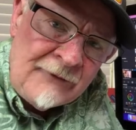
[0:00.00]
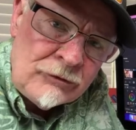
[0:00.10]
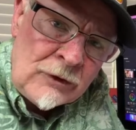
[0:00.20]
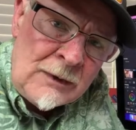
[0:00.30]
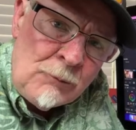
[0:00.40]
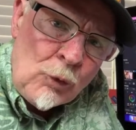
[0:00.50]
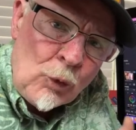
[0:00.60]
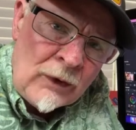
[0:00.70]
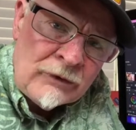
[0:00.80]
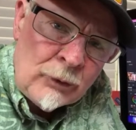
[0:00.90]
stream
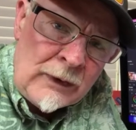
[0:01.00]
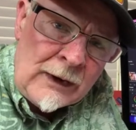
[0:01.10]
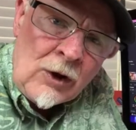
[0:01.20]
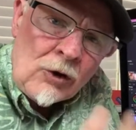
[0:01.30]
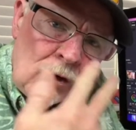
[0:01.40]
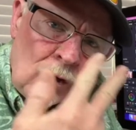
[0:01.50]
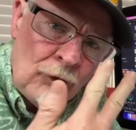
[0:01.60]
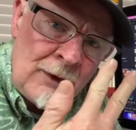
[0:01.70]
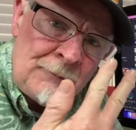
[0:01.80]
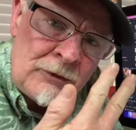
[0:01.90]
once a week.
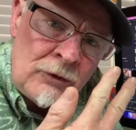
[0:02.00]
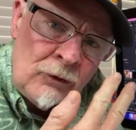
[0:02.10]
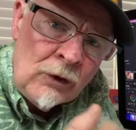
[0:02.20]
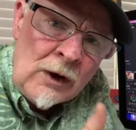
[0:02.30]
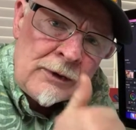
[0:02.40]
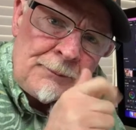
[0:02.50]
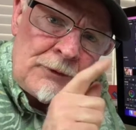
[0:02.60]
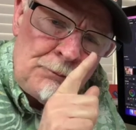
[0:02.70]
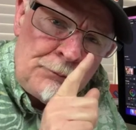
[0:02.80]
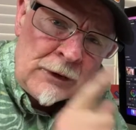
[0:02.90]
Goal number 2,
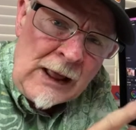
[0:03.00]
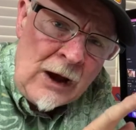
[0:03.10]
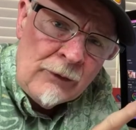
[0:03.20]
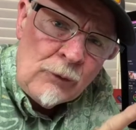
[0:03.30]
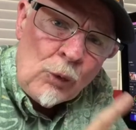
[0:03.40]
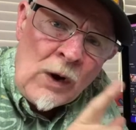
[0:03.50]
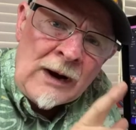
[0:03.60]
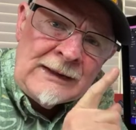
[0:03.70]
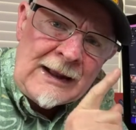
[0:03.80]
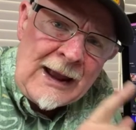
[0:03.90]
to put out
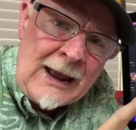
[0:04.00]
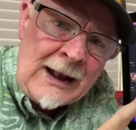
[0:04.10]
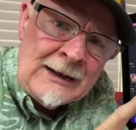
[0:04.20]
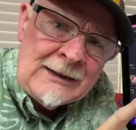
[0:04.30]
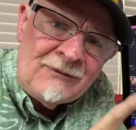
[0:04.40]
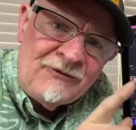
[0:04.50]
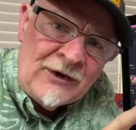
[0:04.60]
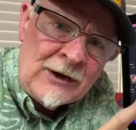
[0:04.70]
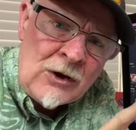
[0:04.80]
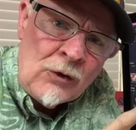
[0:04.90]
1 edited
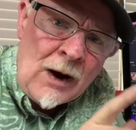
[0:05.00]
video